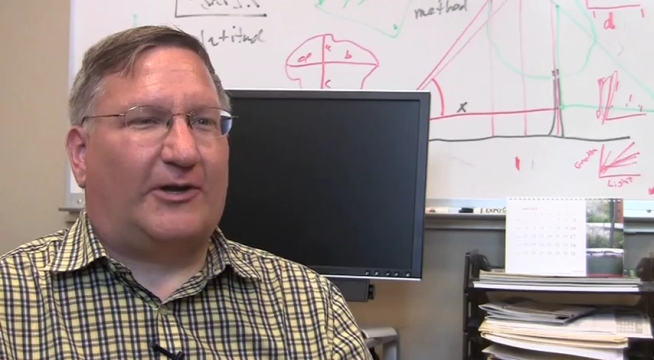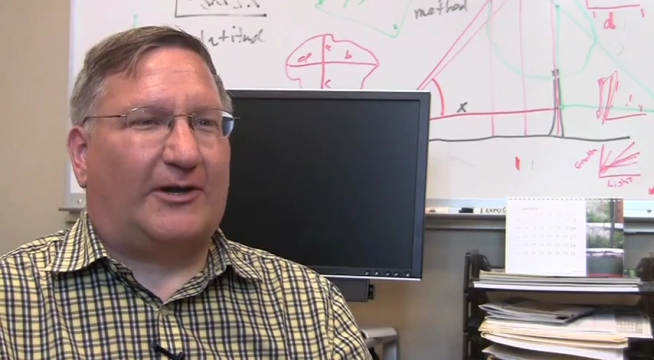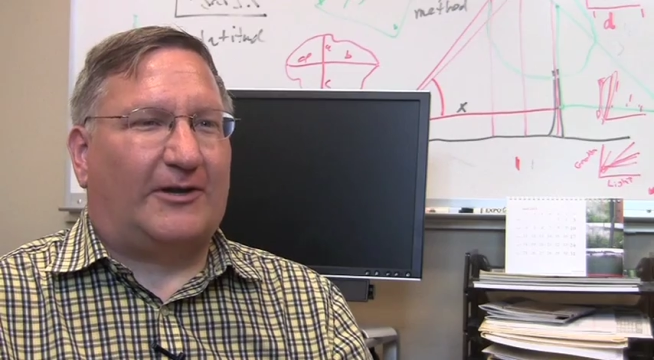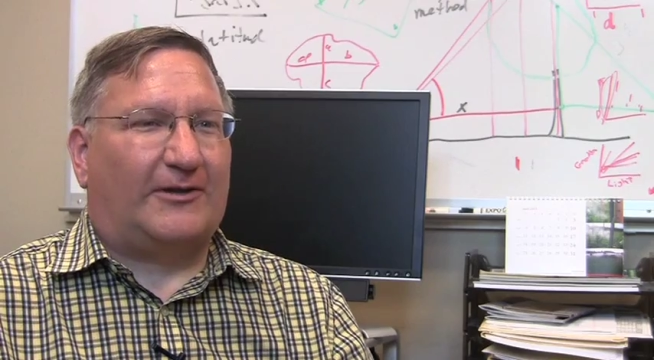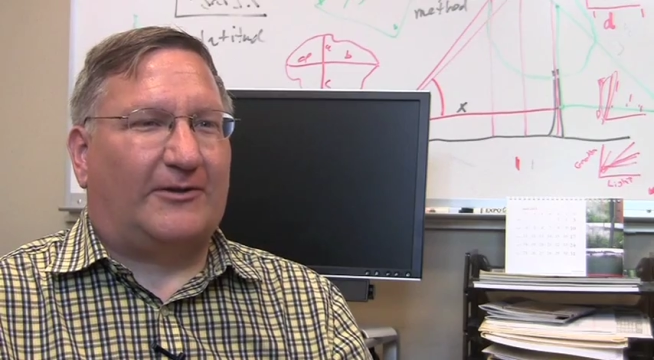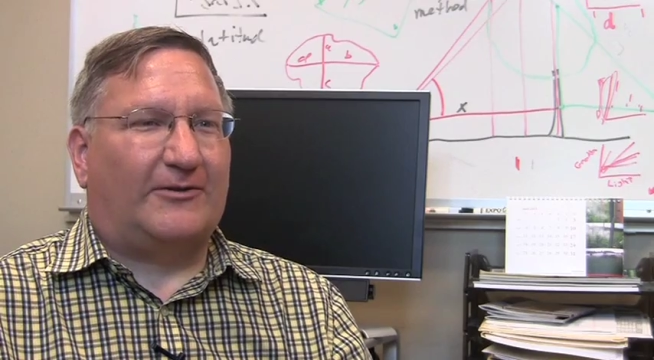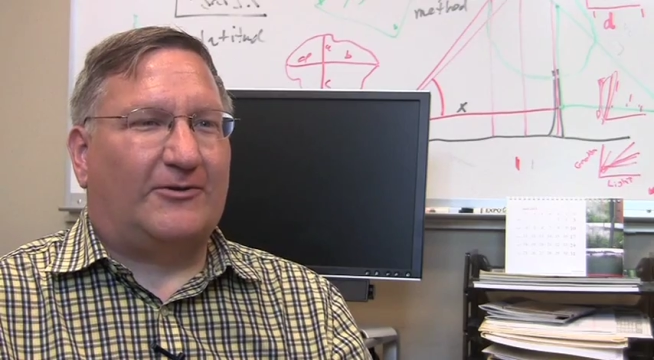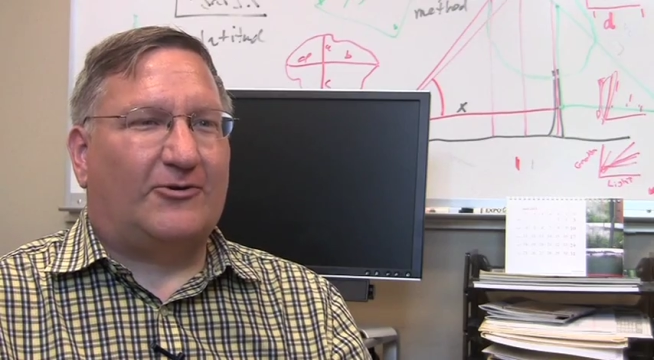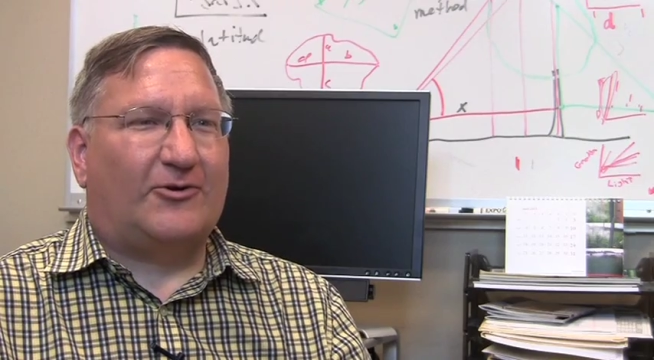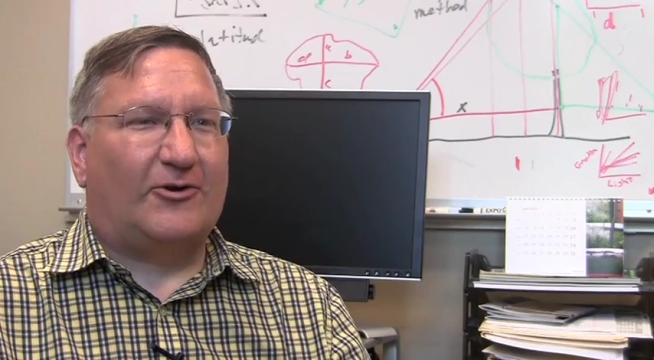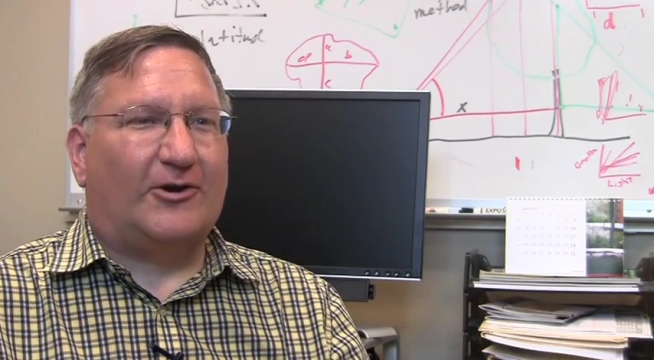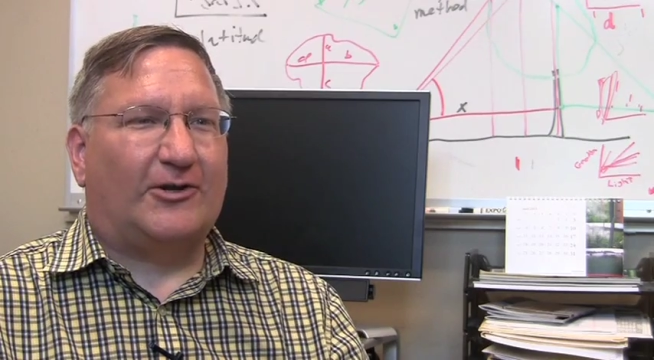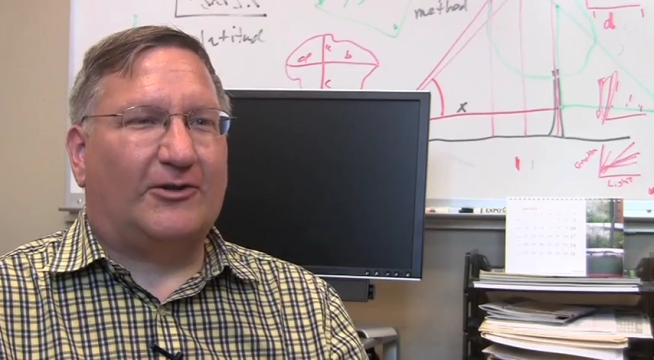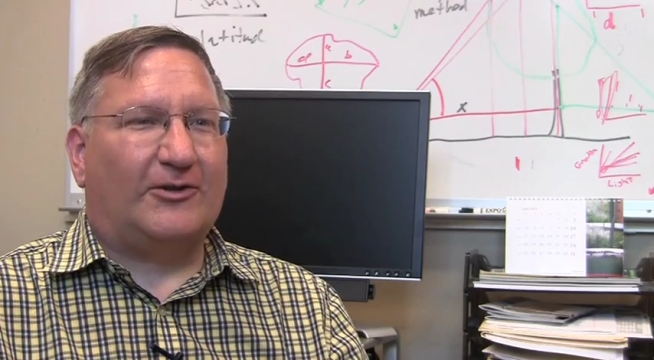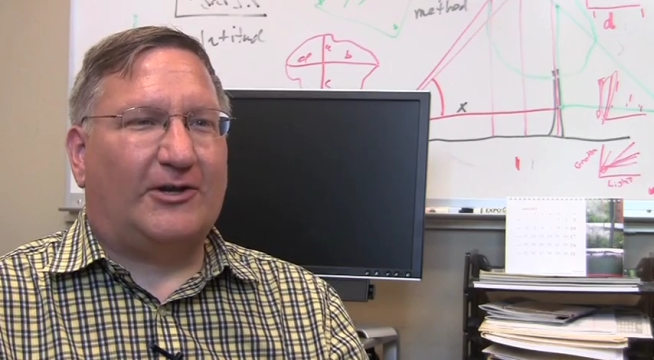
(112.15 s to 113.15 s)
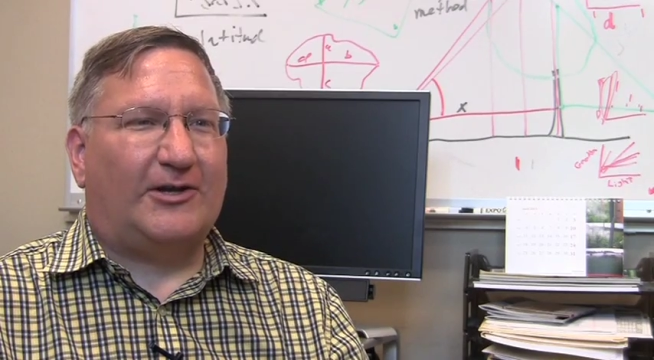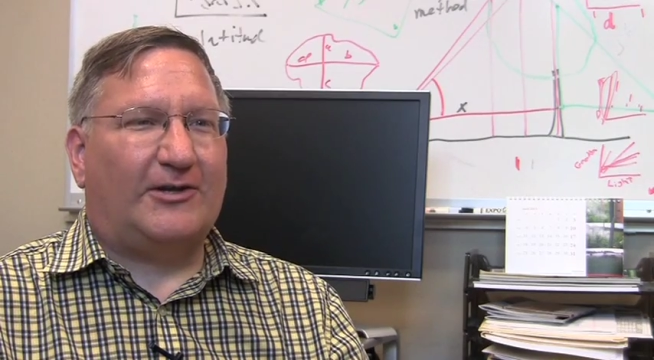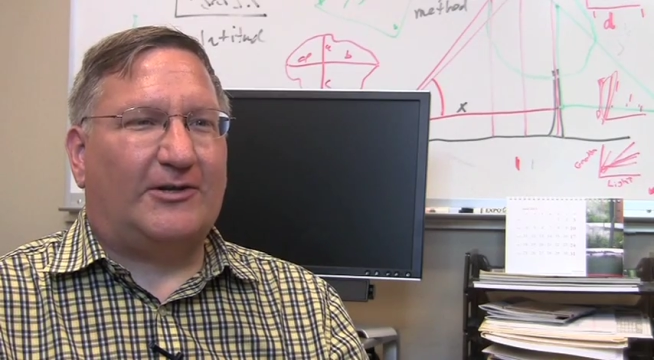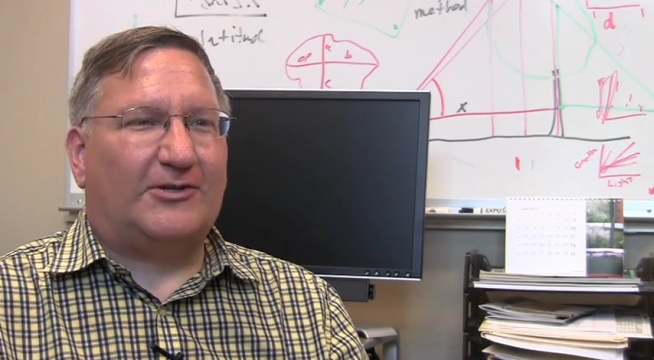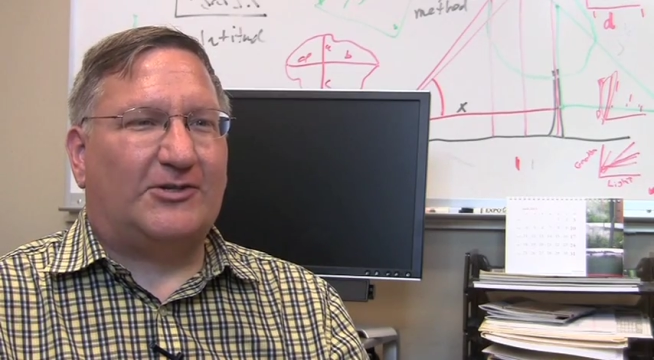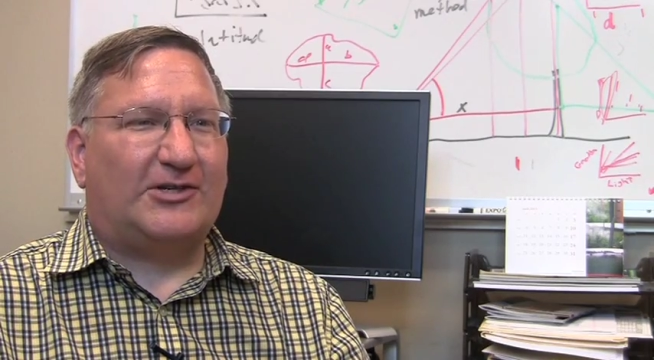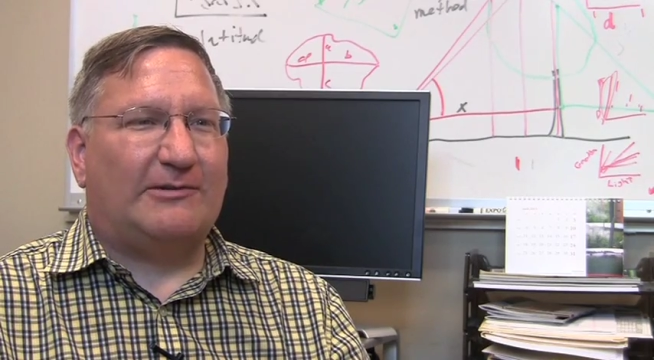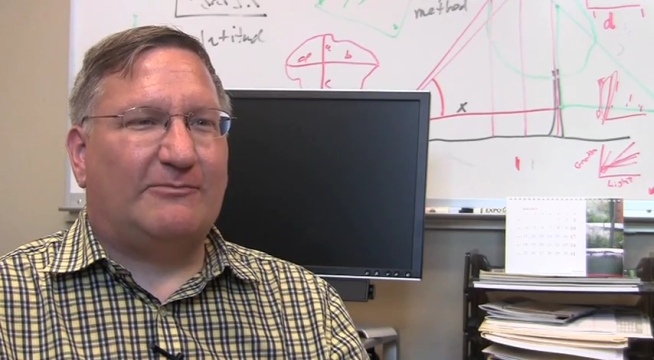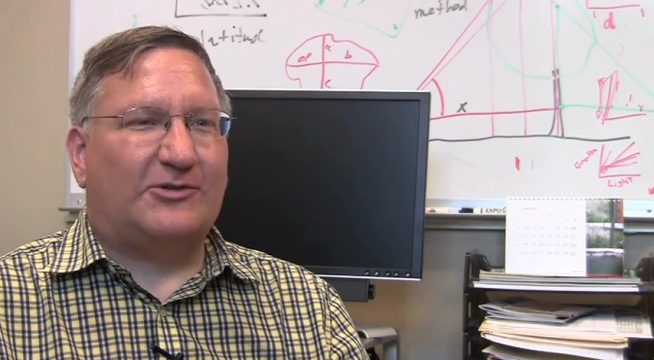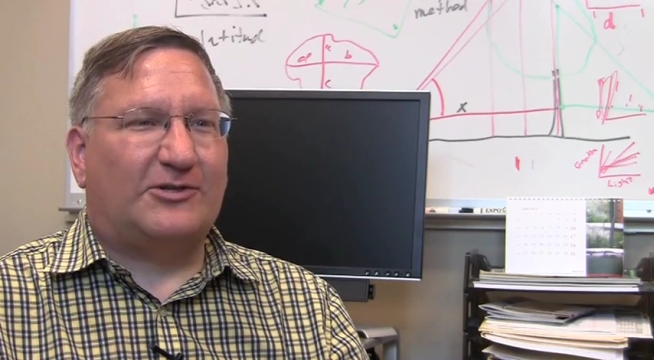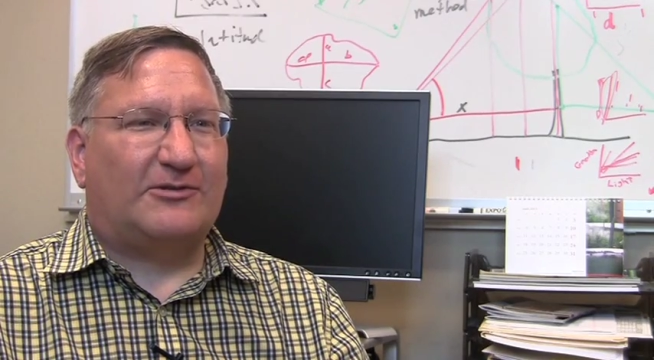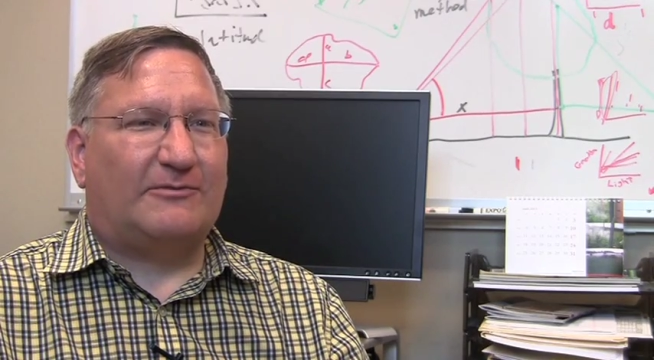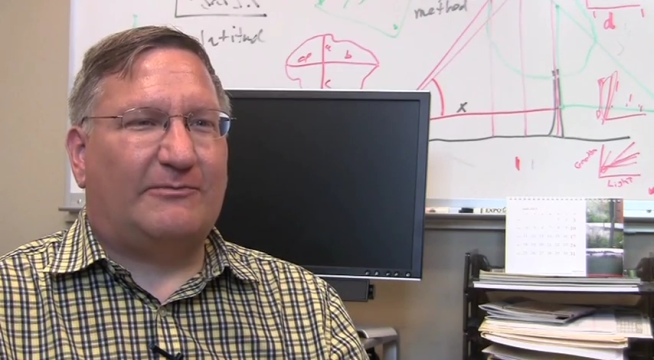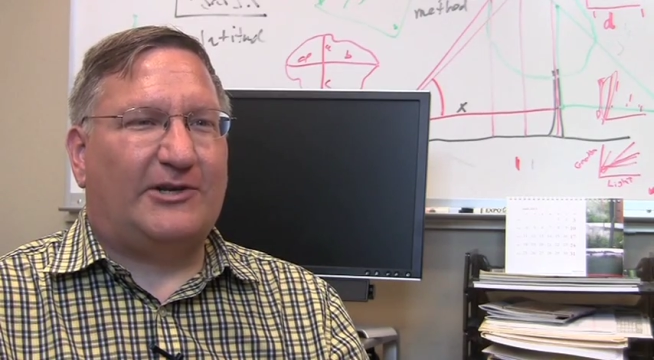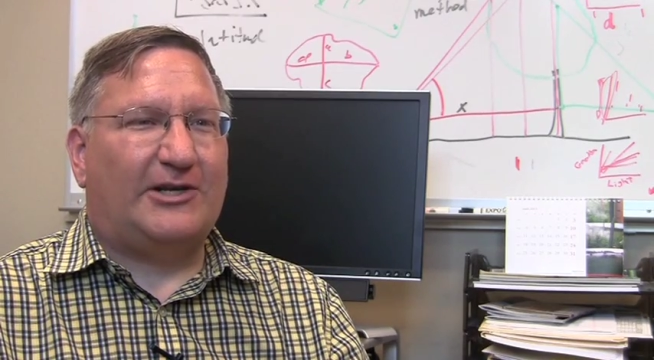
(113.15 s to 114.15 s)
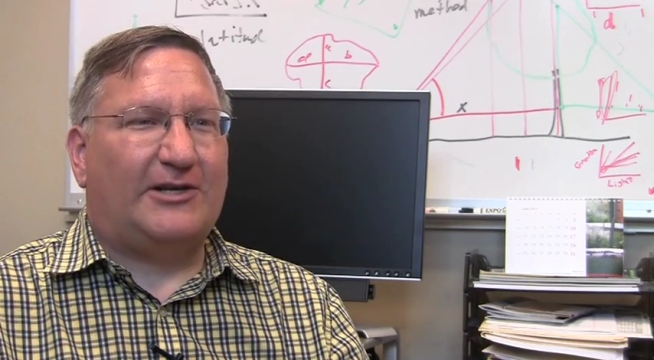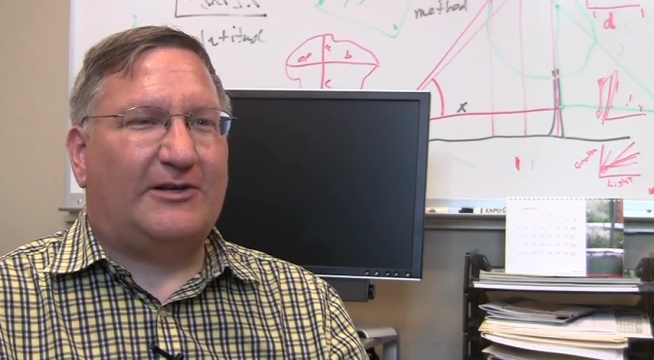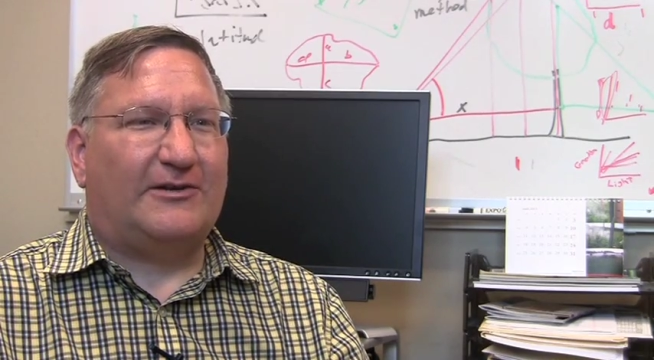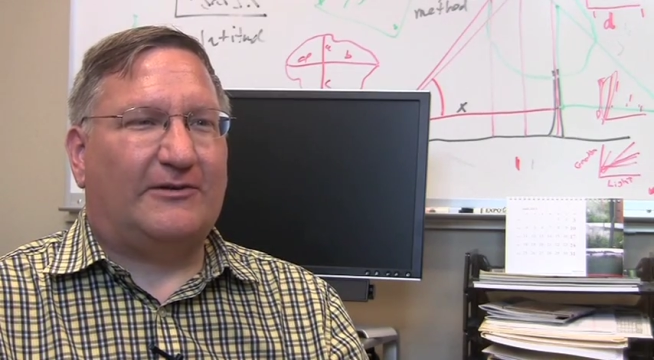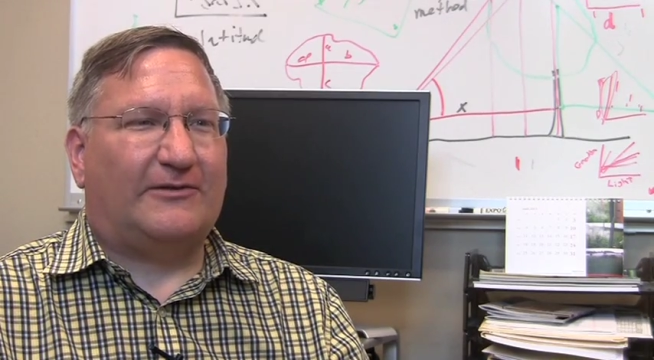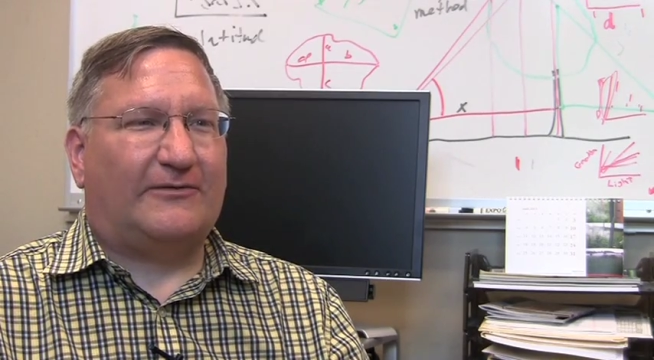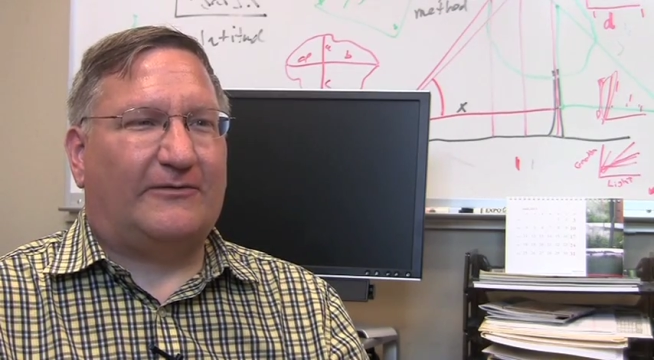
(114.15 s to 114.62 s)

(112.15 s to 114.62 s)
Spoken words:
And currently it seems to be,